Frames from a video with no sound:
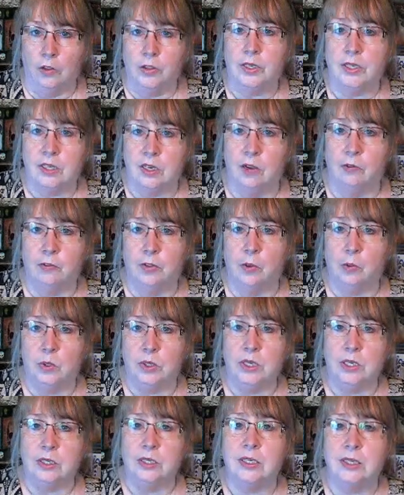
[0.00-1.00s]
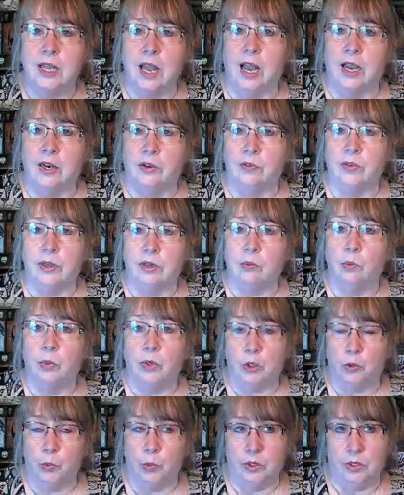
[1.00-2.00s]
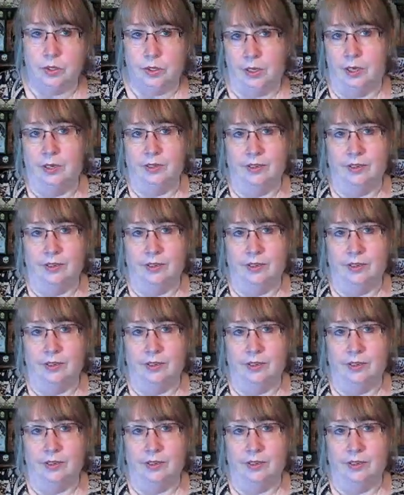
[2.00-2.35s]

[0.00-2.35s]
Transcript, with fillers: the stuff that was inside of it, which was